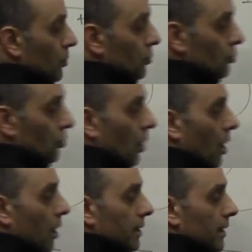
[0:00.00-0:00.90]
to
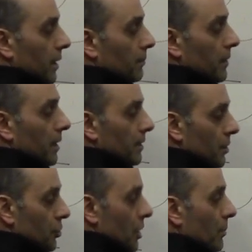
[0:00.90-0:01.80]
draw the, the
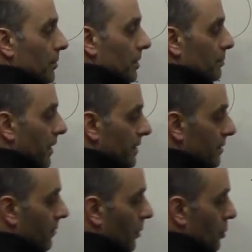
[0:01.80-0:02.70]
shape of this basis
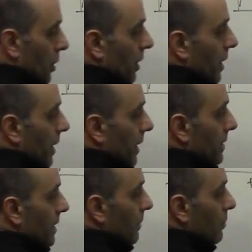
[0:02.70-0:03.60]
function, it
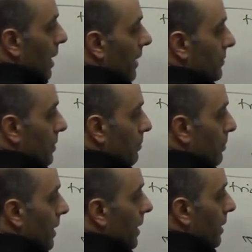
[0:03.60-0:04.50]
seemed to have some
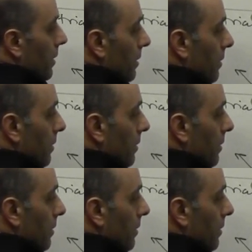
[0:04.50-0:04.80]
peak